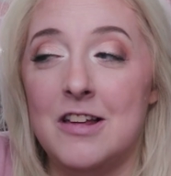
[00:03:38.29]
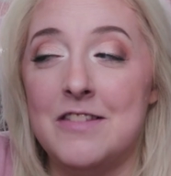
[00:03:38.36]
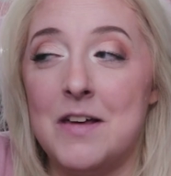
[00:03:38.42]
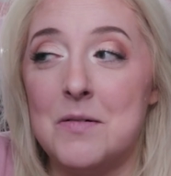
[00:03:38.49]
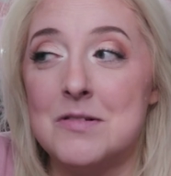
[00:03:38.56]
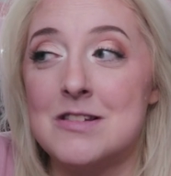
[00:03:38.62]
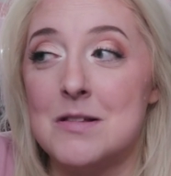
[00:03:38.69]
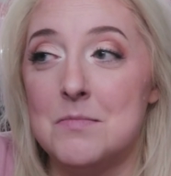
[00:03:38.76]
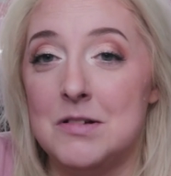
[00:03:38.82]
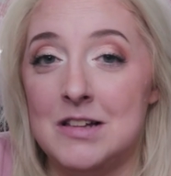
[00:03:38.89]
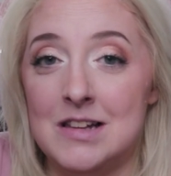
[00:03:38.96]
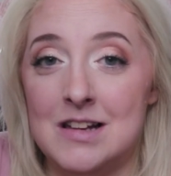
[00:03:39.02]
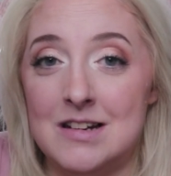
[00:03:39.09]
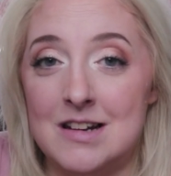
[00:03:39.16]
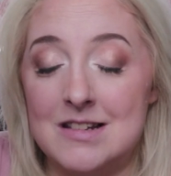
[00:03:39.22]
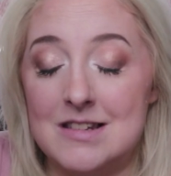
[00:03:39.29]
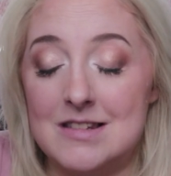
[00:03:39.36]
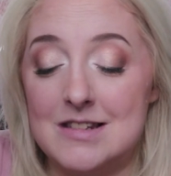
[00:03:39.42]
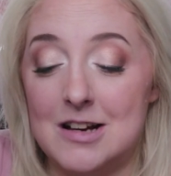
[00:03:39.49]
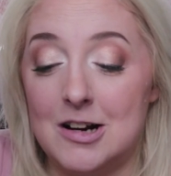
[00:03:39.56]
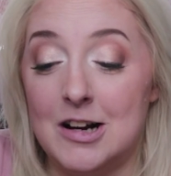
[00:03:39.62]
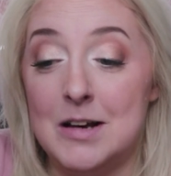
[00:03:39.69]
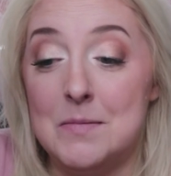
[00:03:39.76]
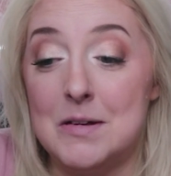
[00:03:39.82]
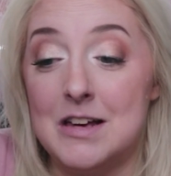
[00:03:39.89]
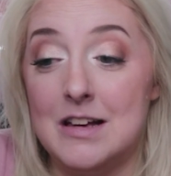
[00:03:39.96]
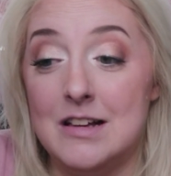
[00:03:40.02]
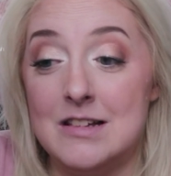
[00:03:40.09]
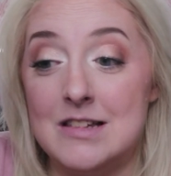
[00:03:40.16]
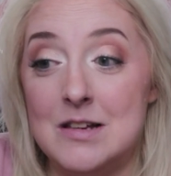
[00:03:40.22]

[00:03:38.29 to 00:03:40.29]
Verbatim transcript: and that was completely unnecessary because it